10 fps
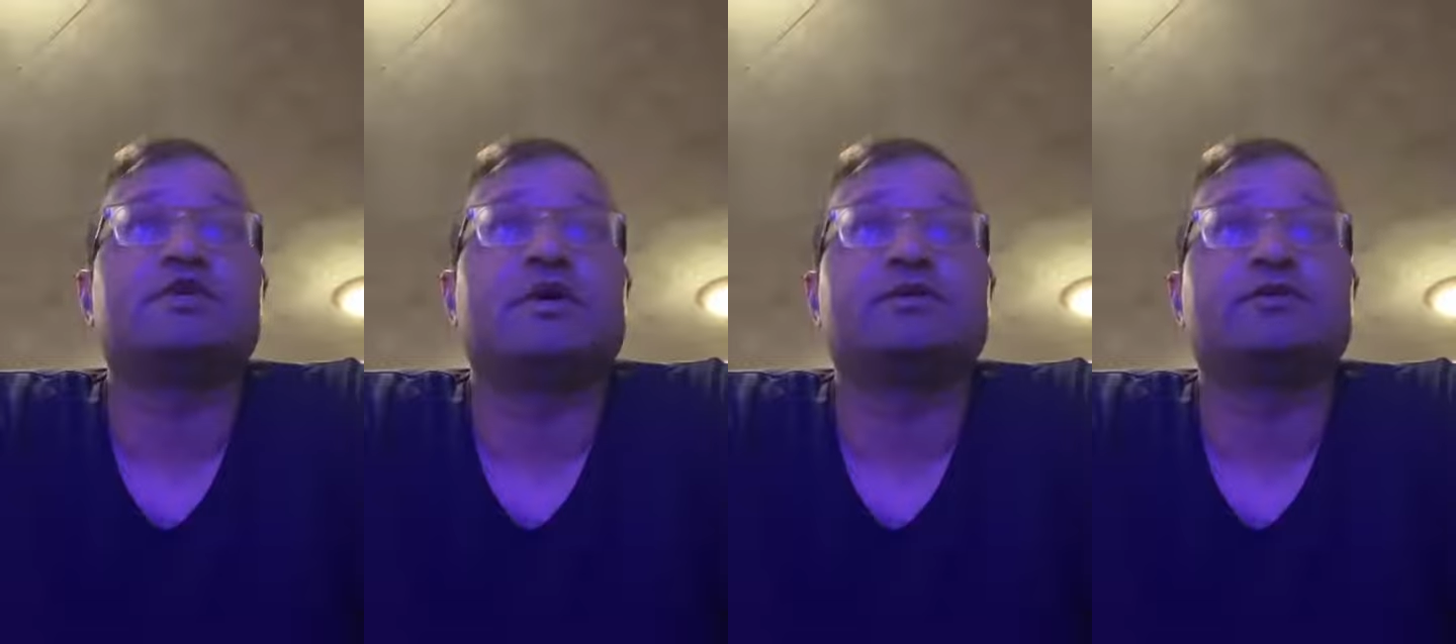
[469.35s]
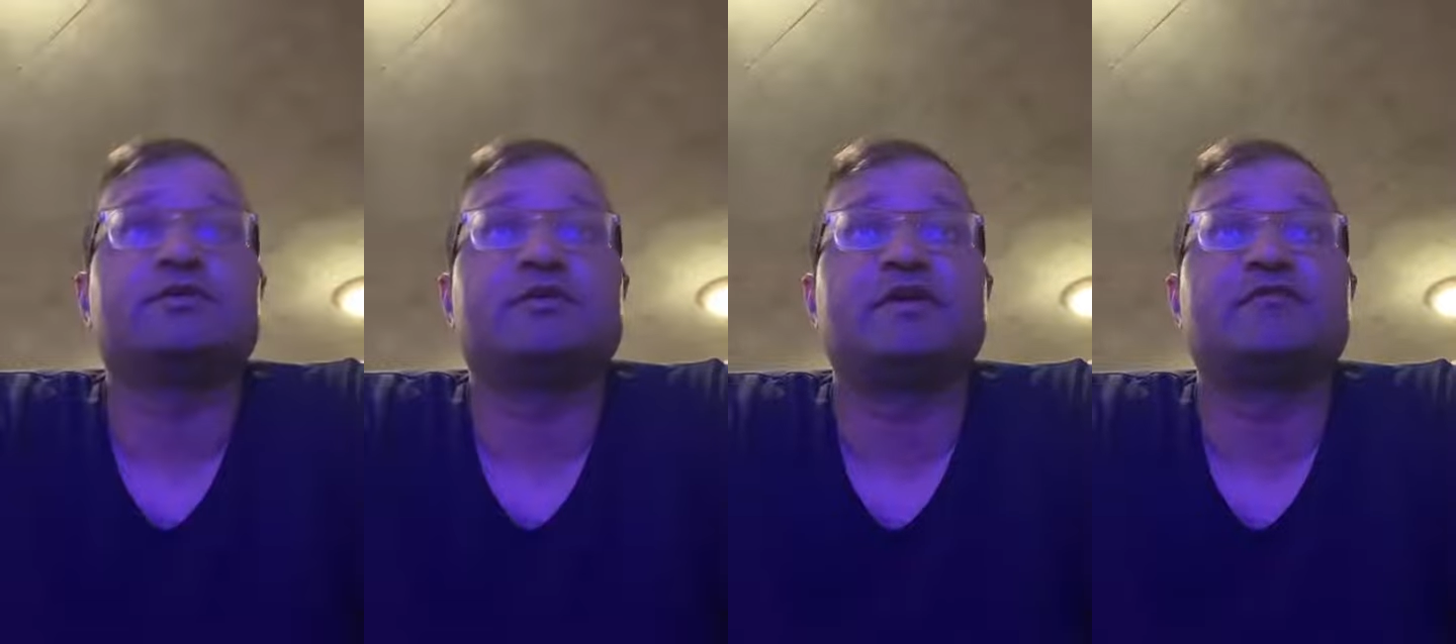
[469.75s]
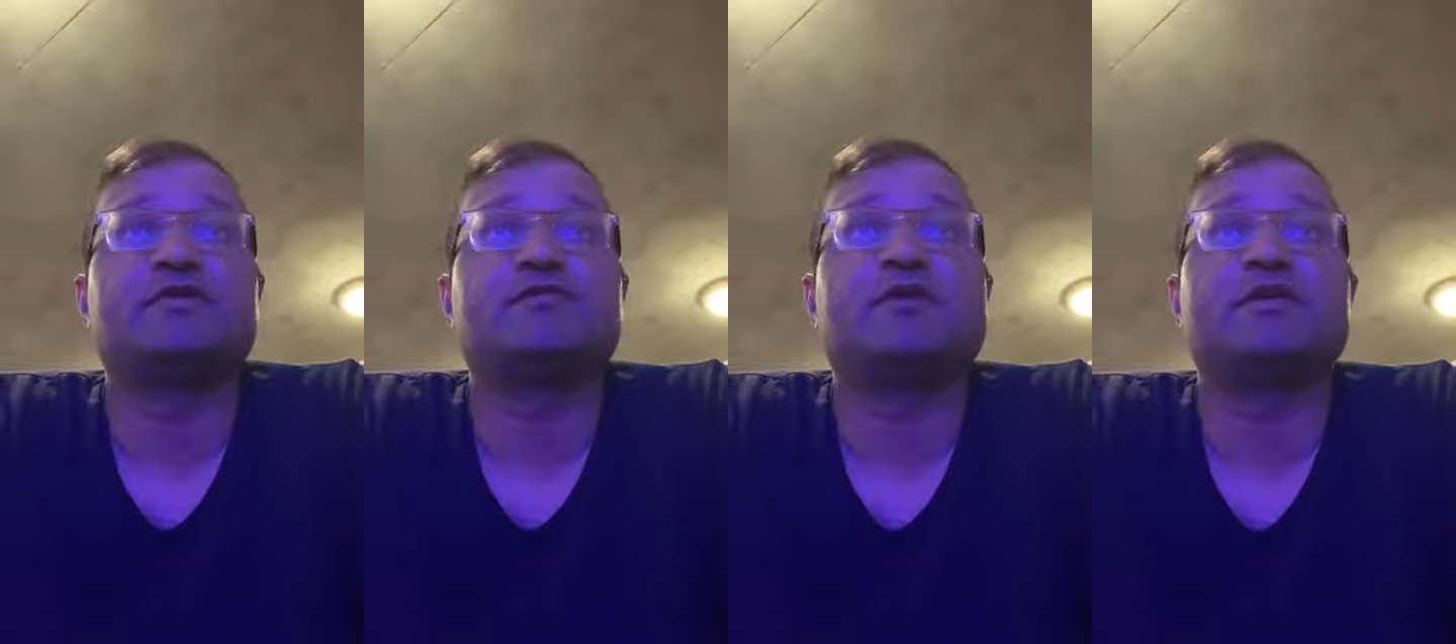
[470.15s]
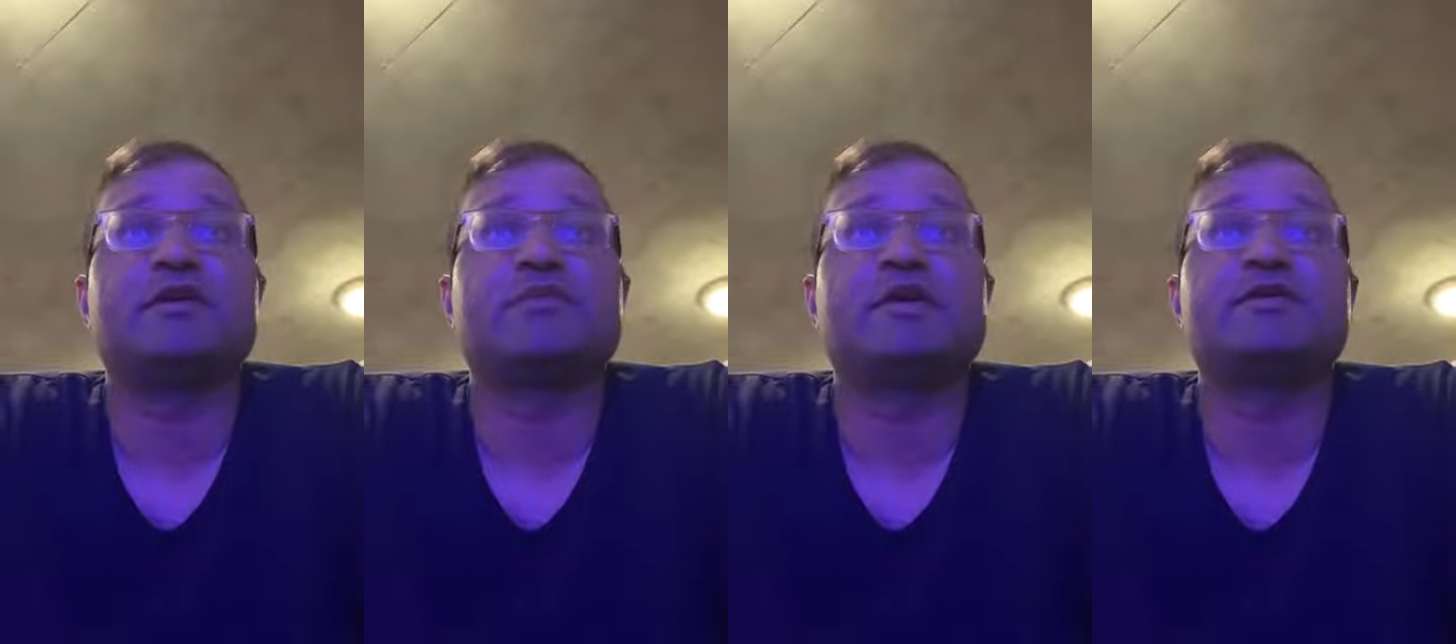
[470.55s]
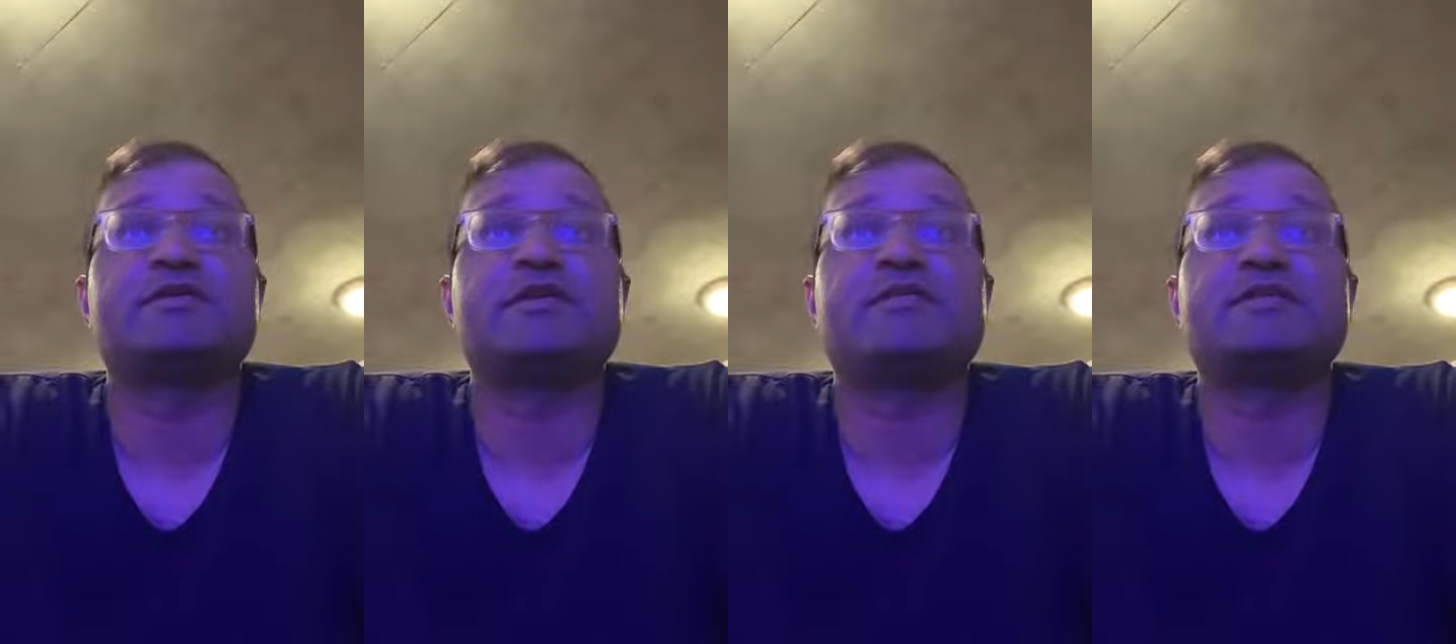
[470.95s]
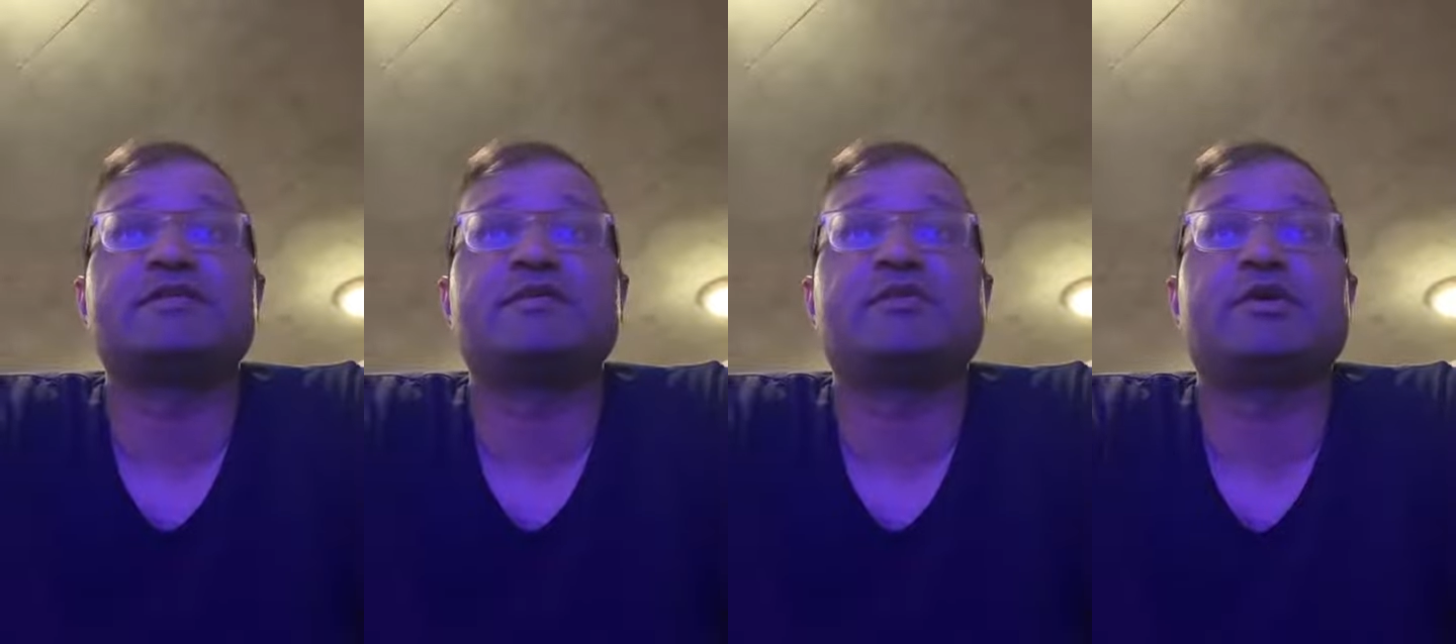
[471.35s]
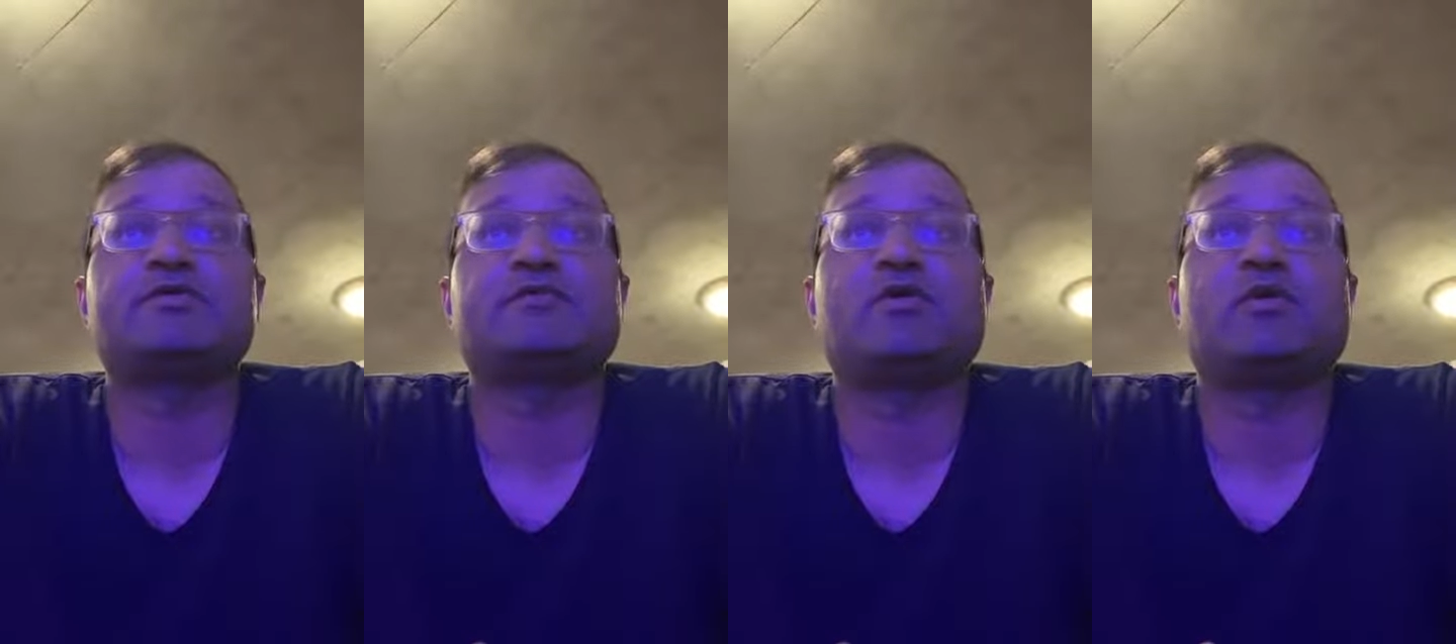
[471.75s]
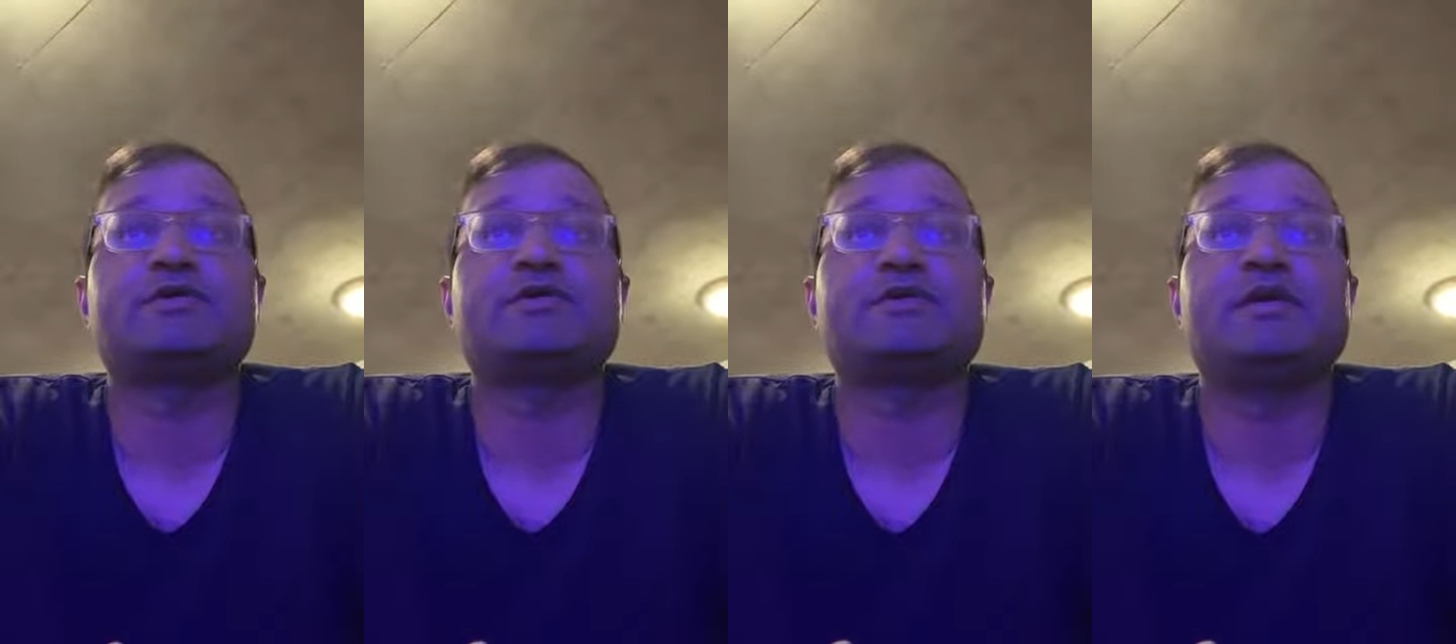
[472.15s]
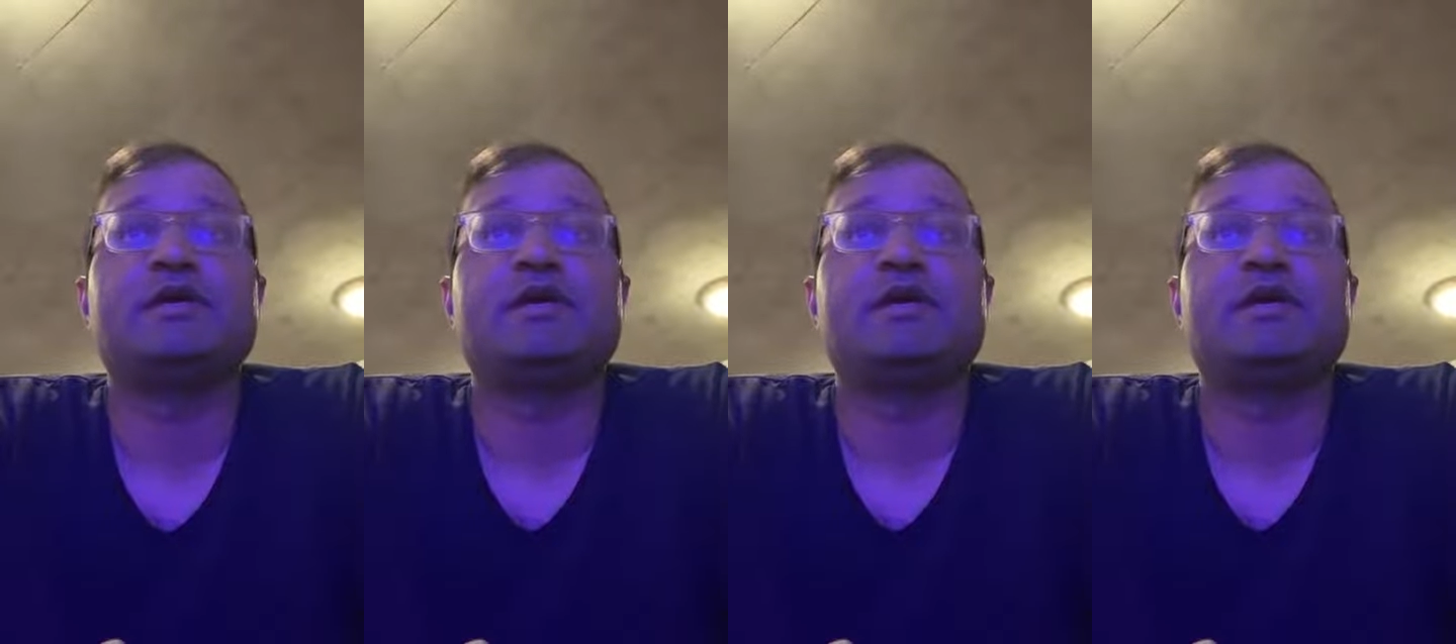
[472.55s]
Joel 2, 3, verse 4, the appearance of them is as the appearance of horses